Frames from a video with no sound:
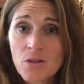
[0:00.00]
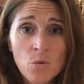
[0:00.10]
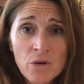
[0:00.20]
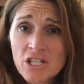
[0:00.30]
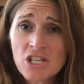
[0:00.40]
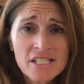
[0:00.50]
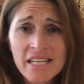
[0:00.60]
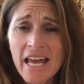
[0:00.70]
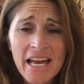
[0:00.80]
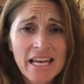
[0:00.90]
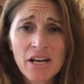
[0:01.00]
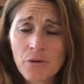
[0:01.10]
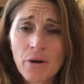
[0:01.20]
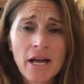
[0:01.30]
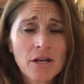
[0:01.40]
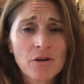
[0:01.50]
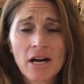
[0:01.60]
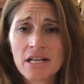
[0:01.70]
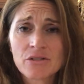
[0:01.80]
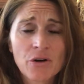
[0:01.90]
We just can't get it right, you
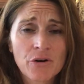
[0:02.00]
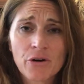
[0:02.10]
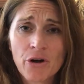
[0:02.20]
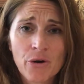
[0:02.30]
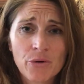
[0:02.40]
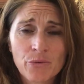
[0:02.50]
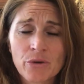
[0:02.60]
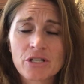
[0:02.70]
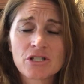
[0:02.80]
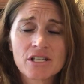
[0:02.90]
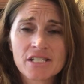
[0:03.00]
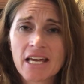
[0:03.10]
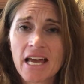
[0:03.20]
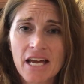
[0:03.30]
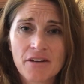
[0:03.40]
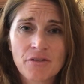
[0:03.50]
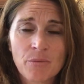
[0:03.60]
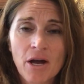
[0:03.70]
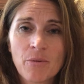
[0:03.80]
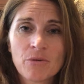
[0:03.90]
guys, on our own. We just can't. If the
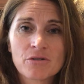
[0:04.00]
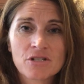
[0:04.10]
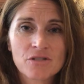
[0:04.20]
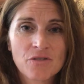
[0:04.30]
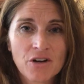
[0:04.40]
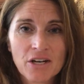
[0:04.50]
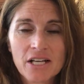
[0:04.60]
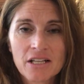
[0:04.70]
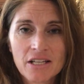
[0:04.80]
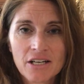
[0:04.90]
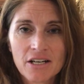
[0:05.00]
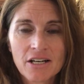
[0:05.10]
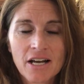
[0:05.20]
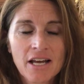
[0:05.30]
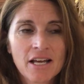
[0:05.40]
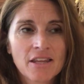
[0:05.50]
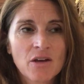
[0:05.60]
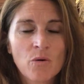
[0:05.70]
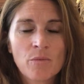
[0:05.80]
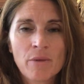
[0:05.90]
Bible is just very clear
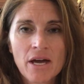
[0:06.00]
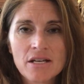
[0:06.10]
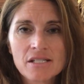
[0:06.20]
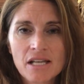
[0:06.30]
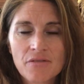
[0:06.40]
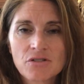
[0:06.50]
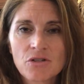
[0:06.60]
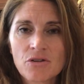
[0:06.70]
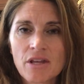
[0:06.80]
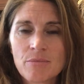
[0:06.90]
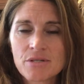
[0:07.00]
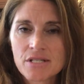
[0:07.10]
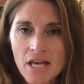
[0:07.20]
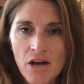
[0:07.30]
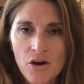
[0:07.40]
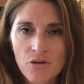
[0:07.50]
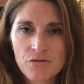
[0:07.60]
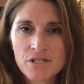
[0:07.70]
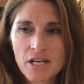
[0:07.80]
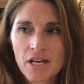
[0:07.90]
that when man is left to
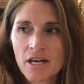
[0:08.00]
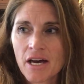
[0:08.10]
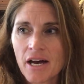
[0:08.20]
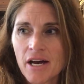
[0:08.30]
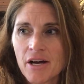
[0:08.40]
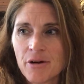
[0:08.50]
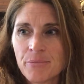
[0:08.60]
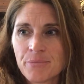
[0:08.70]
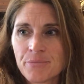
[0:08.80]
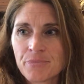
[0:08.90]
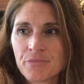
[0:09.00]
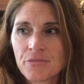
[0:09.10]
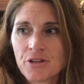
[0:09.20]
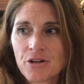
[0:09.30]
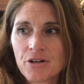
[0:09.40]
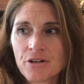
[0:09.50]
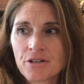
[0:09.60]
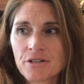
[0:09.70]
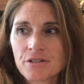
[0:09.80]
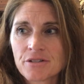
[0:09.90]
themselves,
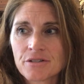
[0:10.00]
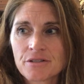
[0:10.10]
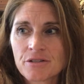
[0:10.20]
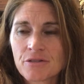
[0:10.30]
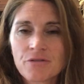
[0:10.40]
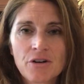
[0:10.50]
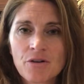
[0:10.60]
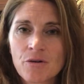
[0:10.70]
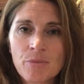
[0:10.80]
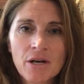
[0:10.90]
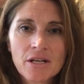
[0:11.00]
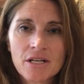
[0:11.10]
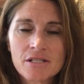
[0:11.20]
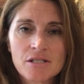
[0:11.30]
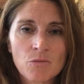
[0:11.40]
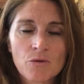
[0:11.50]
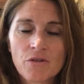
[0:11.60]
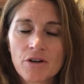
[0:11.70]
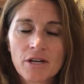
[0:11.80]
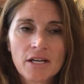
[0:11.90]
they're very rebellious. We're
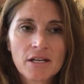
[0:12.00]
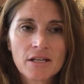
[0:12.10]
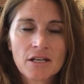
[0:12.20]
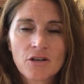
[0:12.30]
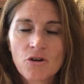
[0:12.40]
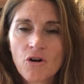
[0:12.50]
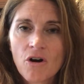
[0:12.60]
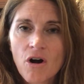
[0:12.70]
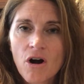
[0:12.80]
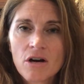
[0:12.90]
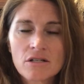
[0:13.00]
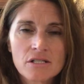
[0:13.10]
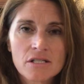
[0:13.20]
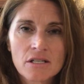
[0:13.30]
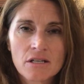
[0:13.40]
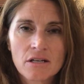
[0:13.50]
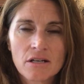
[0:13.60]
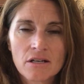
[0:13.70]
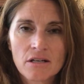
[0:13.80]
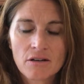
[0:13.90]
very, our hearts
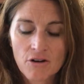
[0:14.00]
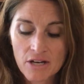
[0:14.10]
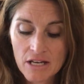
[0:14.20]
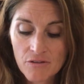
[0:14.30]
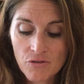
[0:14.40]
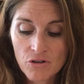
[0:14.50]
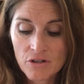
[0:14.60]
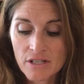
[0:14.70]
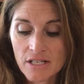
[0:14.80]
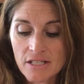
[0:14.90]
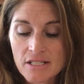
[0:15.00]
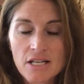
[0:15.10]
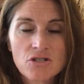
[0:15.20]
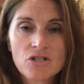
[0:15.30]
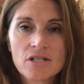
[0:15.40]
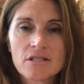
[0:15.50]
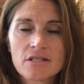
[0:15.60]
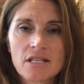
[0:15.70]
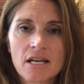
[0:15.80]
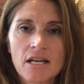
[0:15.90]
are evil and
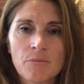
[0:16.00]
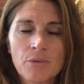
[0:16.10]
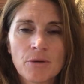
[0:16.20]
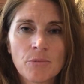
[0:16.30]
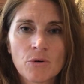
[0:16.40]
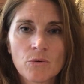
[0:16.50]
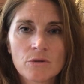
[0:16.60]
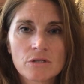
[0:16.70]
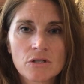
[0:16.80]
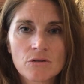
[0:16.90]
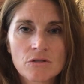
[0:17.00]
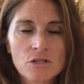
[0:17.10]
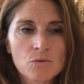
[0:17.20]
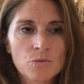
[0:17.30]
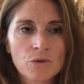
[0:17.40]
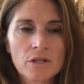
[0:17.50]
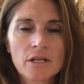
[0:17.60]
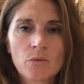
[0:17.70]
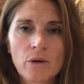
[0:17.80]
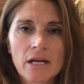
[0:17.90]
intentions, and people will do just
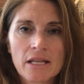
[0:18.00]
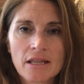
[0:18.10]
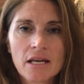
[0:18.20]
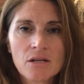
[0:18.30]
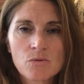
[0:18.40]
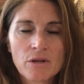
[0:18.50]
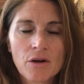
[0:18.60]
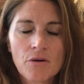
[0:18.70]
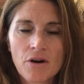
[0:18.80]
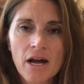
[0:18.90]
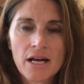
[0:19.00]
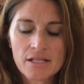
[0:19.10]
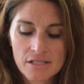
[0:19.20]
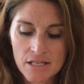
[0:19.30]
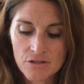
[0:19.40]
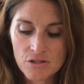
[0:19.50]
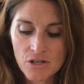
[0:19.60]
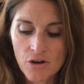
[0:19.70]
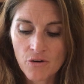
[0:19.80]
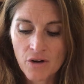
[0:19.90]
really wicked things without Christ. And
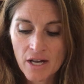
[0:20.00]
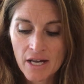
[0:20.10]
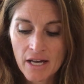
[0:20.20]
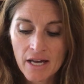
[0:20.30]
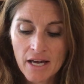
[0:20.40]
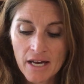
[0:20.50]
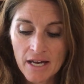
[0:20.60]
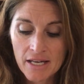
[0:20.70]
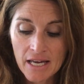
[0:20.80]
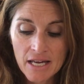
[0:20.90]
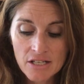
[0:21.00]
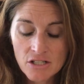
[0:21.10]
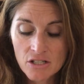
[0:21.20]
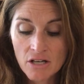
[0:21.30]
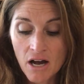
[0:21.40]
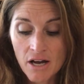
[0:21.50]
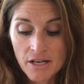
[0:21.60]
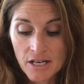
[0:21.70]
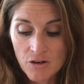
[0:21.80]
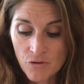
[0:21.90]
so again, God
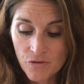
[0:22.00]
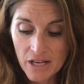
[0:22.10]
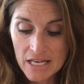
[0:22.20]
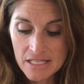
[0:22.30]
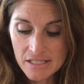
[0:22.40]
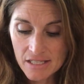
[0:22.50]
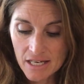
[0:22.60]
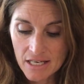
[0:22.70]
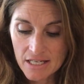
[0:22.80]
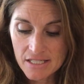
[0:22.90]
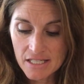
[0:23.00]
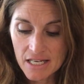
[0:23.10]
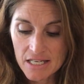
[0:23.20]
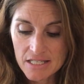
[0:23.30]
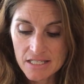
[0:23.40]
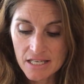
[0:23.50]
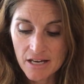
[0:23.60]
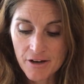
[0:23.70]
intervenes, and he says,